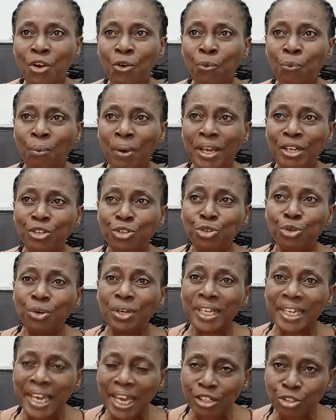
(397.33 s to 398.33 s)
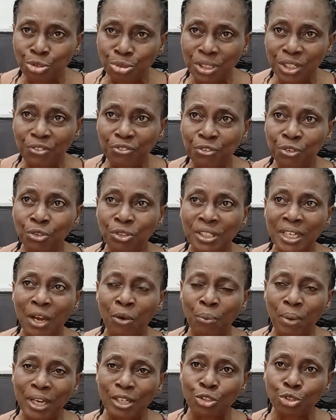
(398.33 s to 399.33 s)
when you get to the field
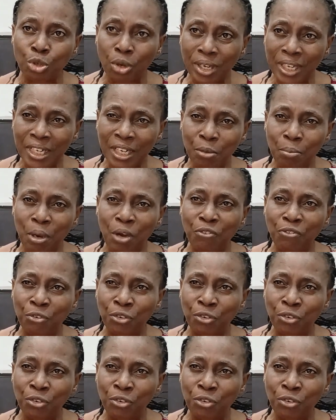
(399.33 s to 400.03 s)
and we're talking about